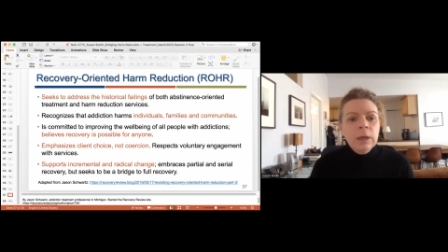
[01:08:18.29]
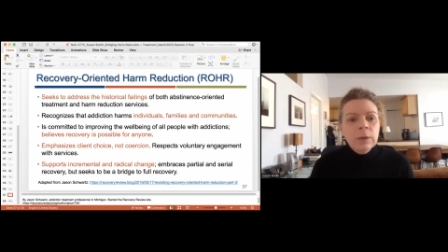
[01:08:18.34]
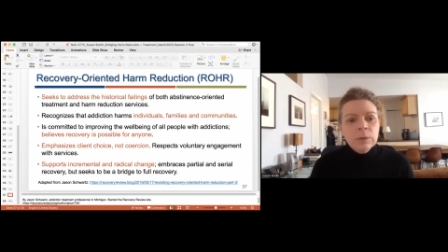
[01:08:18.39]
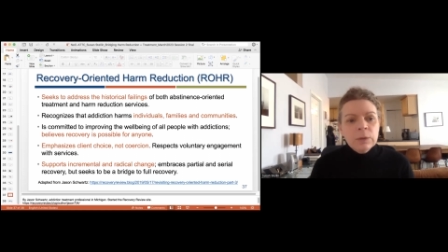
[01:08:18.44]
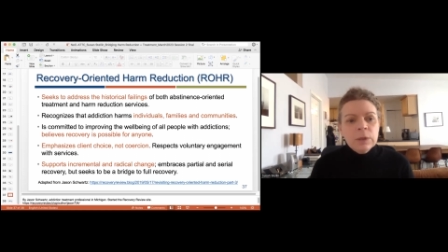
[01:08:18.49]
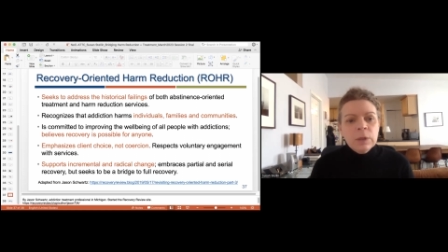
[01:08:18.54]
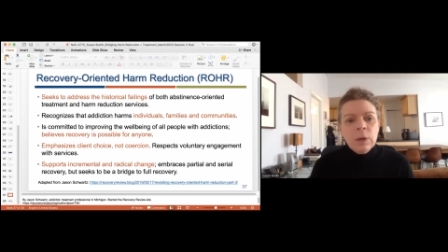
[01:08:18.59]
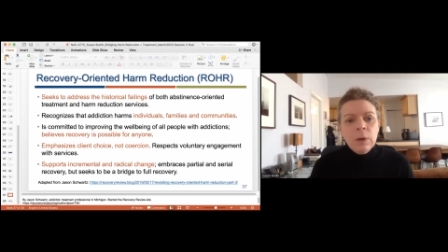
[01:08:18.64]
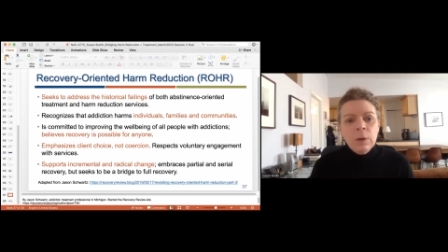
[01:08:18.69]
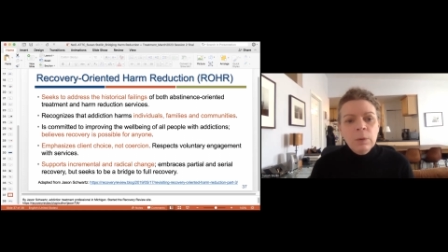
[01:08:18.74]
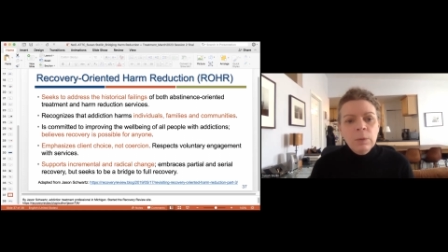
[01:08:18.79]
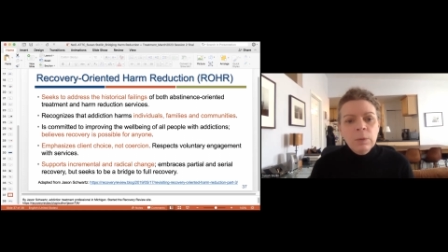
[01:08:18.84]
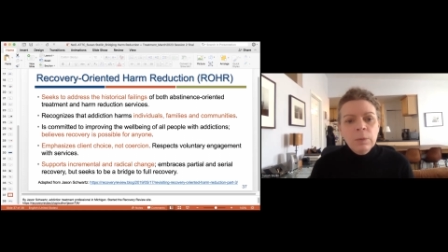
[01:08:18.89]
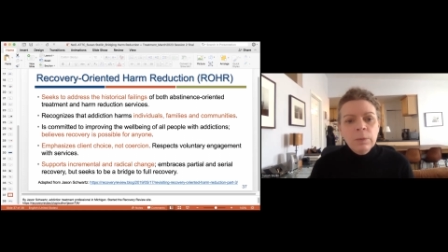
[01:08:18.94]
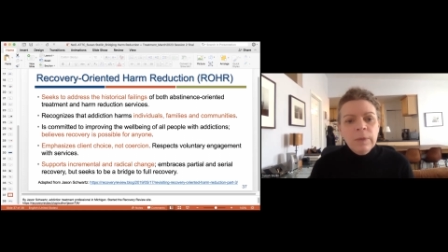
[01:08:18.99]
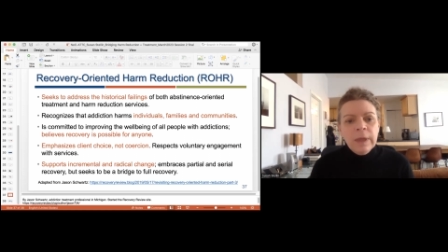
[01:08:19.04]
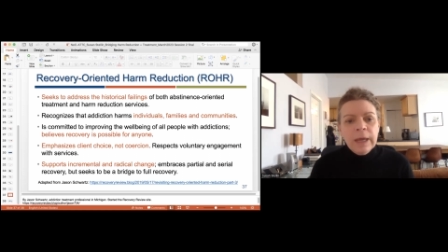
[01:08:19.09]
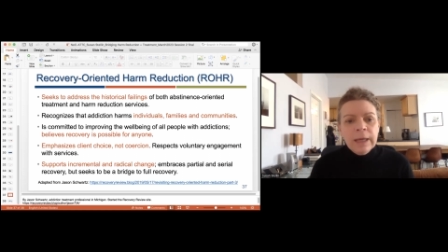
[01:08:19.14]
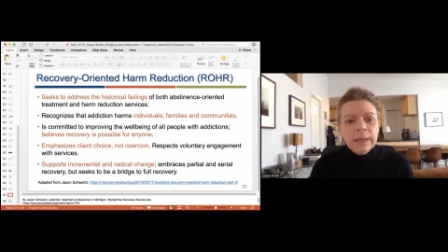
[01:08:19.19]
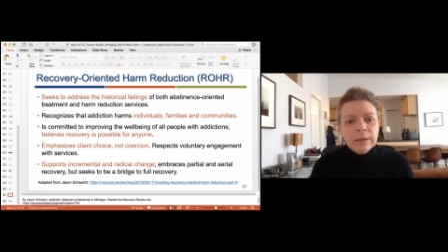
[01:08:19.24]

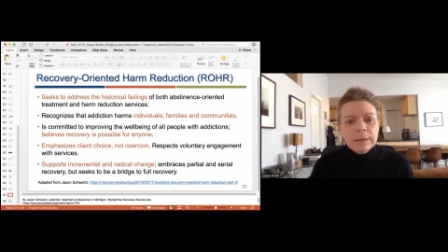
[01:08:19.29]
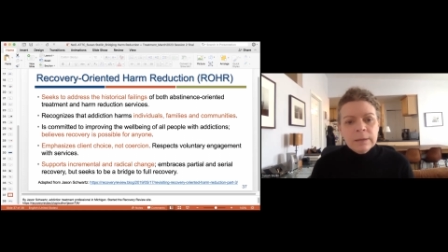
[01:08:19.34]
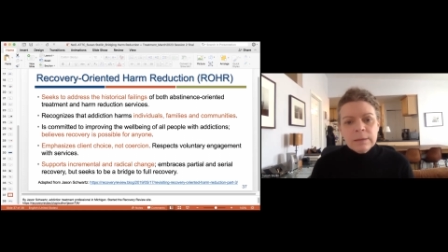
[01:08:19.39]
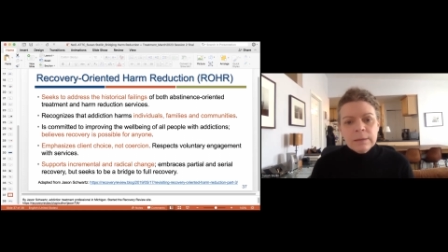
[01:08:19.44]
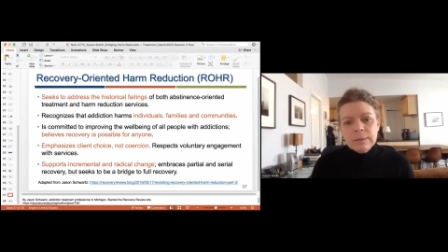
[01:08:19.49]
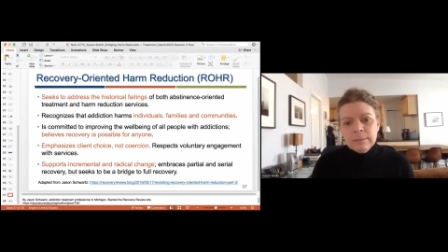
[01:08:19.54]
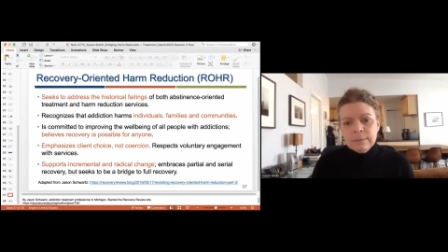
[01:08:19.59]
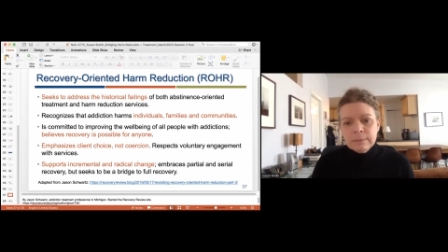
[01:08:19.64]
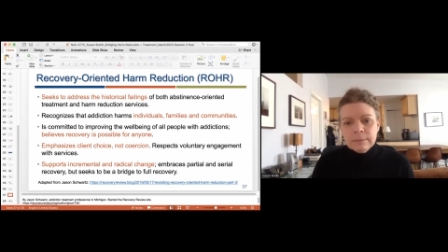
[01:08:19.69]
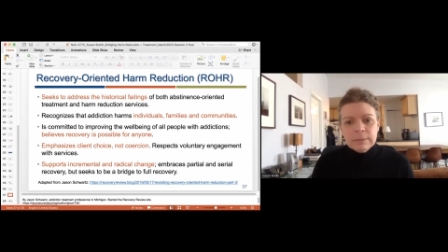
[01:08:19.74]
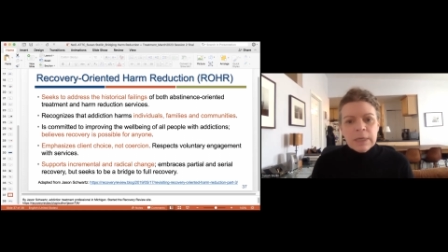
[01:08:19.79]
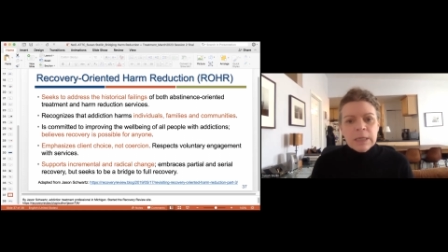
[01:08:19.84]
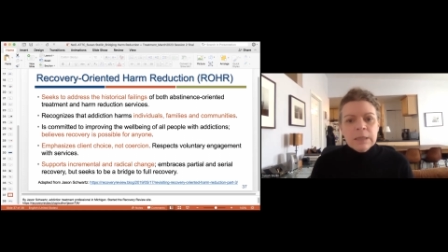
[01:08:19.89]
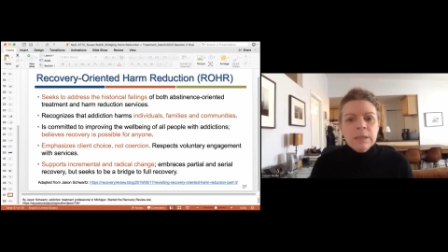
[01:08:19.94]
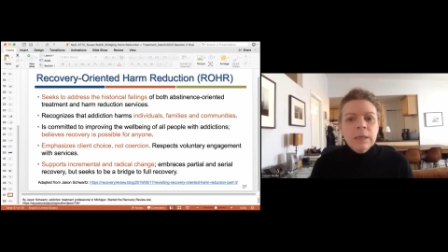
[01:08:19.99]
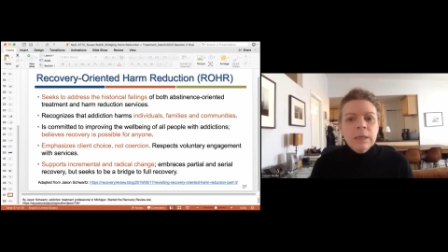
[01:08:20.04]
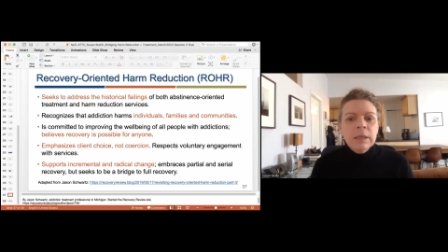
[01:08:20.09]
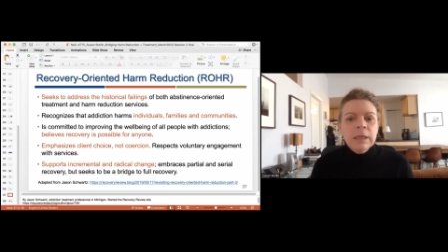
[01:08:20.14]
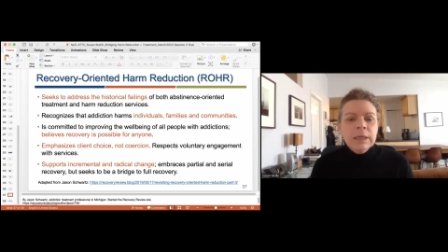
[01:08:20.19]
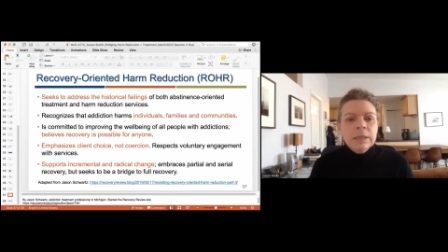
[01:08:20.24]
So that's
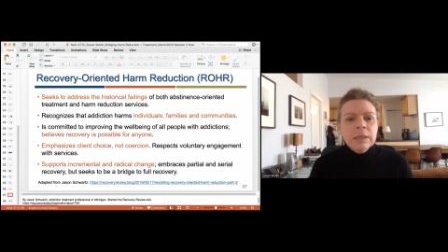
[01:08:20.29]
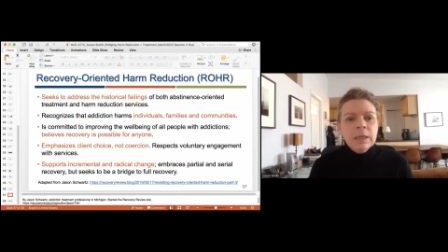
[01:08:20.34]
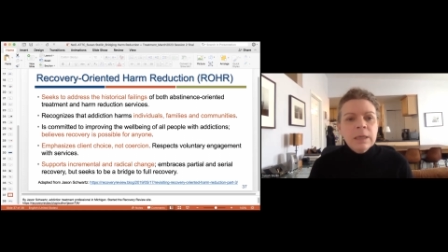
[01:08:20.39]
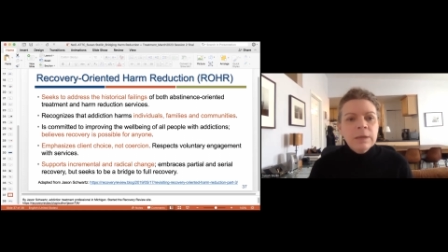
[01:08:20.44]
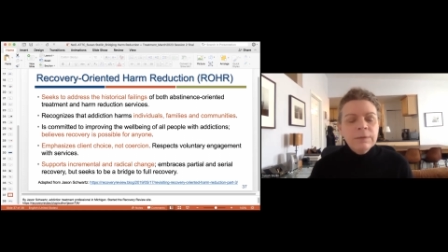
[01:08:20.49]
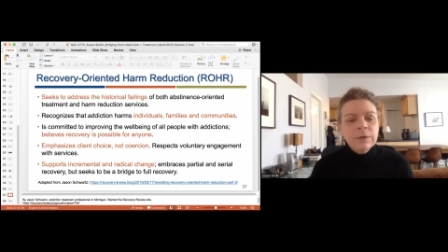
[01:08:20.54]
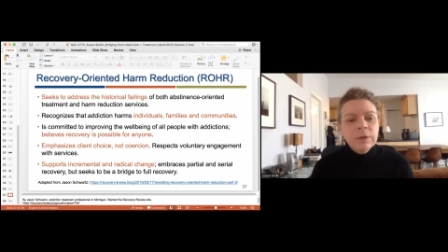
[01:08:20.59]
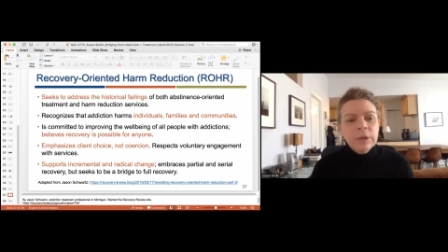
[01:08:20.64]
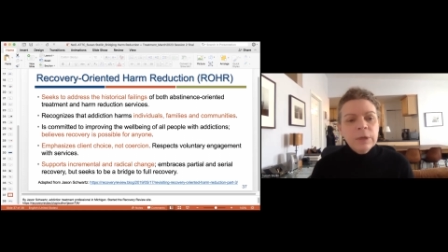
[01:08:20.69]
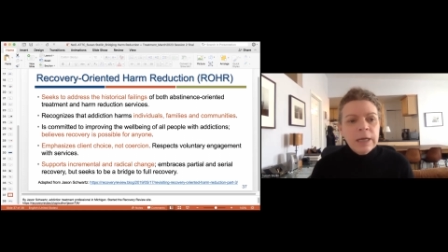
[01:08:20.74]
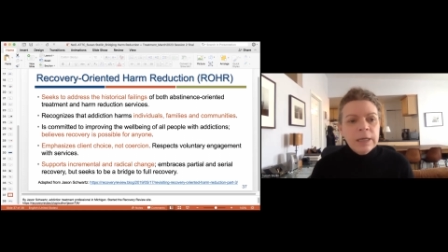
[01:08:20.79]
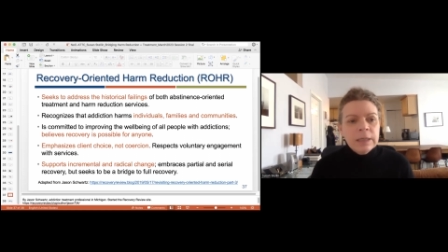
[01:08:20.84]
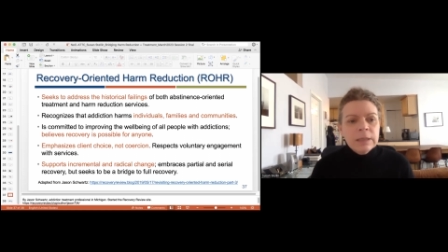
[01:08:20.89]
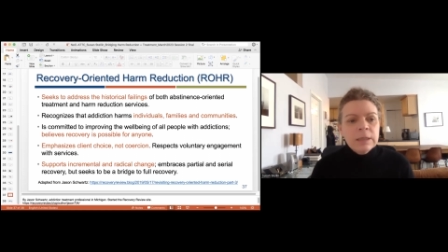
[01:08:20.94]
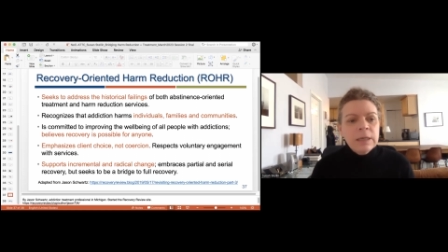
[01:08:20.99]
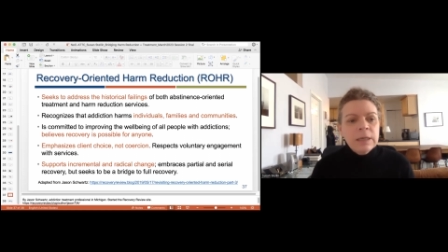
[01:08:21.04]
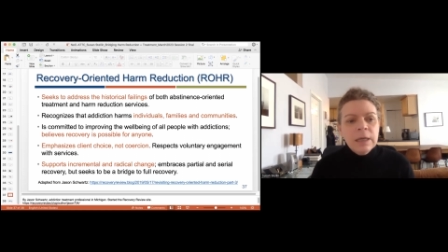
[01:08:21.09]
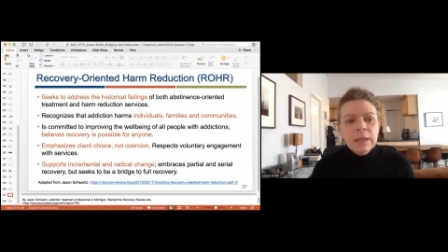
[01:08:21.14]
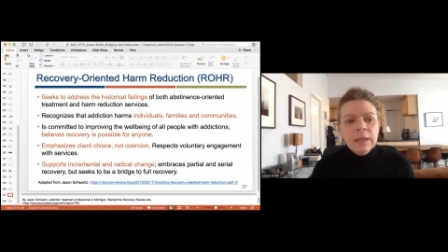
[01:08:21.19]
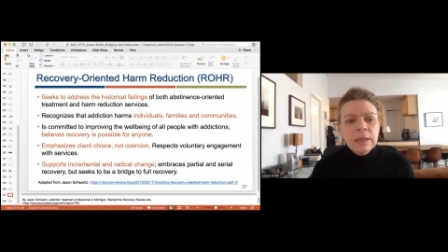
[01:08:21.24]
a link to the full
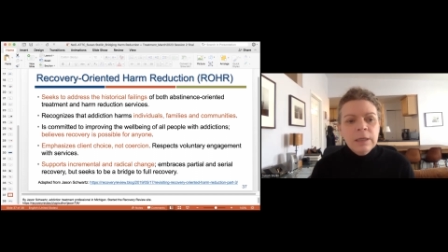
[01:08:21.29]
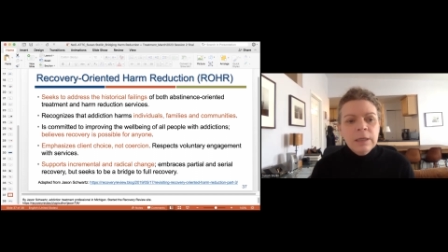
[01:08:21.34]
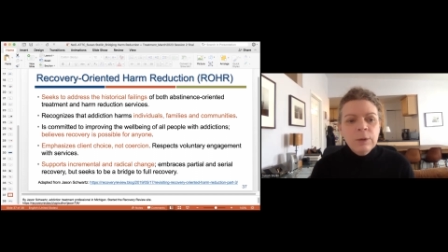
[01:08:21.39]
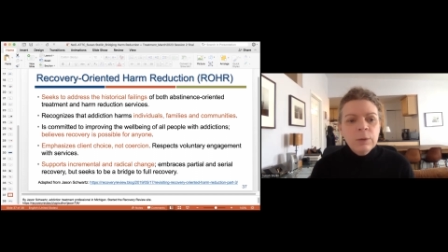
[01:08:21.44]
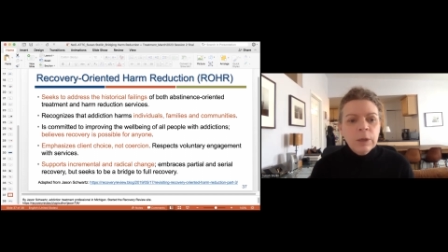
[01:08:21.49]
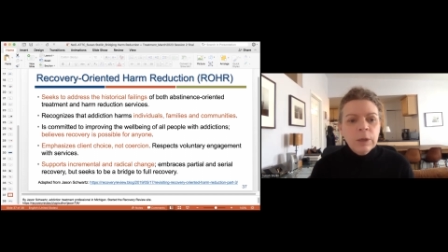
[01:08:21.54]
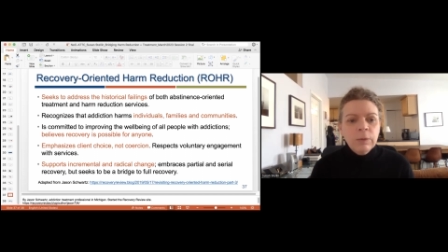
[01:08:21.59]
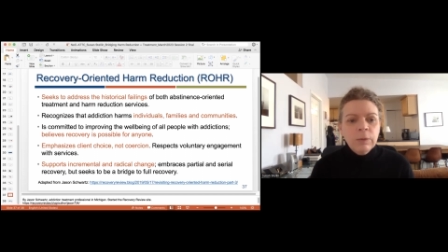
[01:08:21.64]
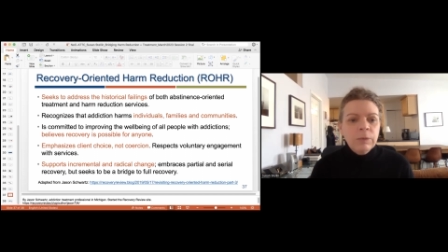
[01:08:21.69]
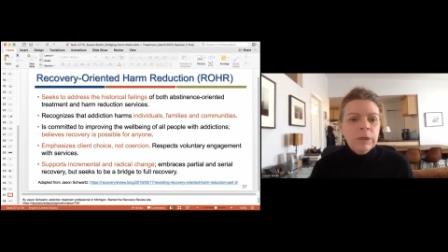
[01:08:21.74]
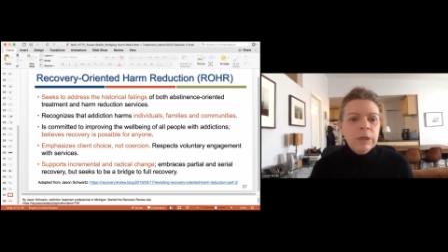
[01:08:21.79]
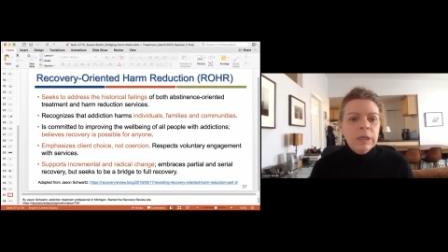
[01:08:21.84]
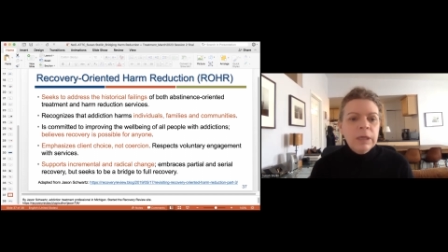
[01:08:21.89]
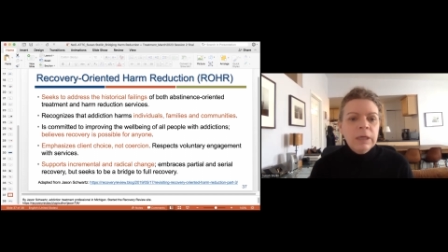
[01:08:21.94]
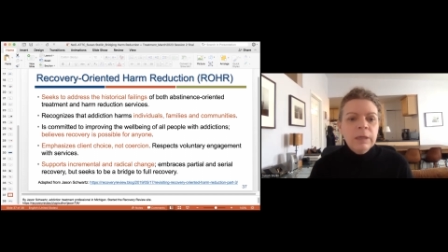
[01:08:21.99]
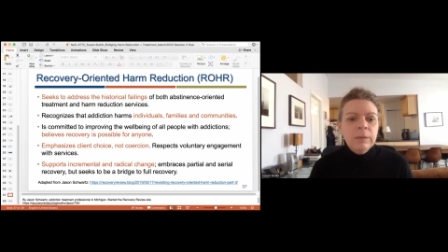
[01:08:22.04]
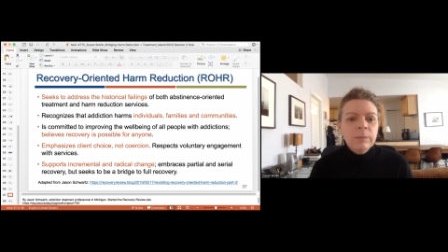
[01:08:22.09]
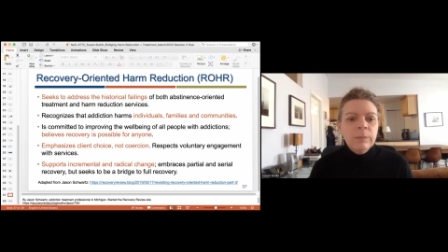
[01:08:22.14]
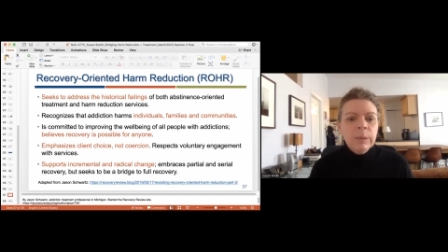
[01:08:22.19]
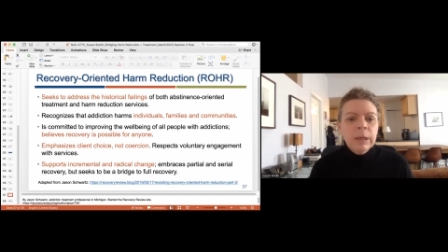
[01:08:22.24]
essay that you can
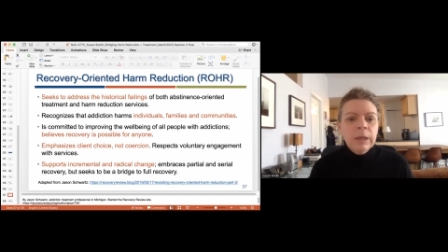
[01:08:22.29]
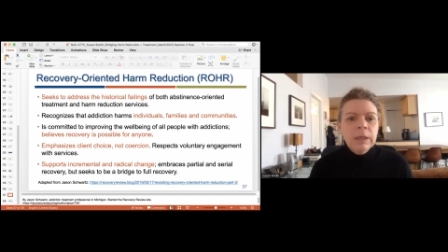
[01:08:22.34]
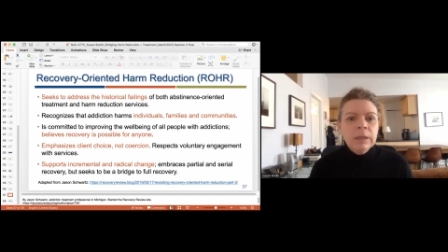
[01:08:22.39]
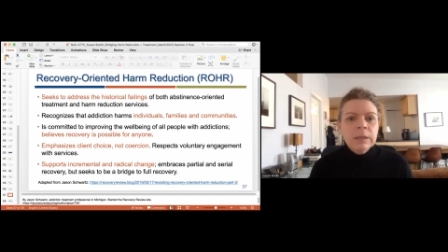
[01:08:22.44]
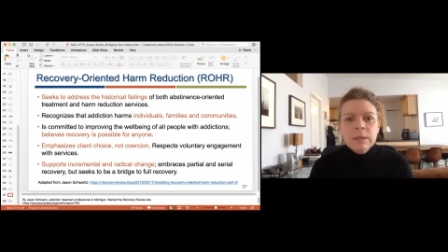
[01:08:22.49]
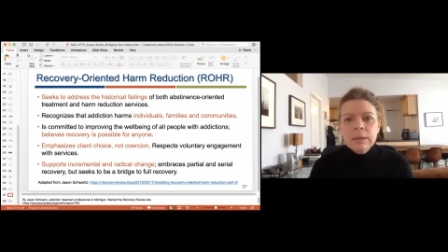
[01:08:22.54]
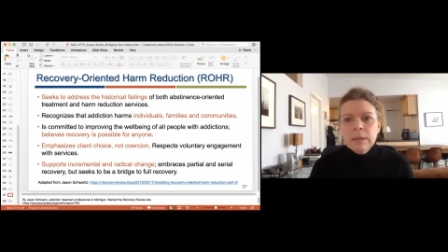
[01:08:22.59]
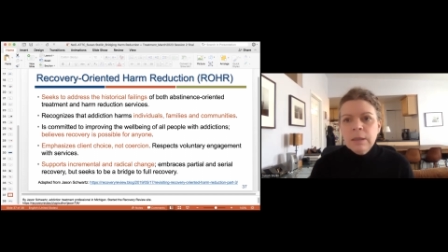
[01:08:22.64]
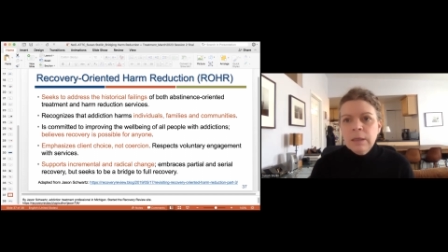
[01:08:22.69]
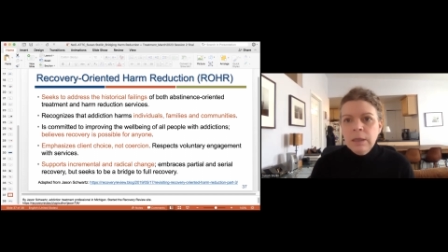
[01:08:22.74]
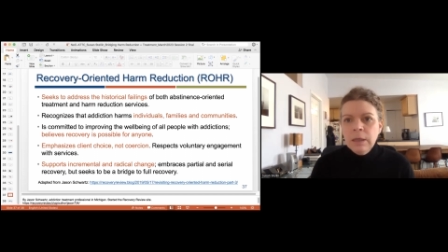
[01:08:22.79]
read, but,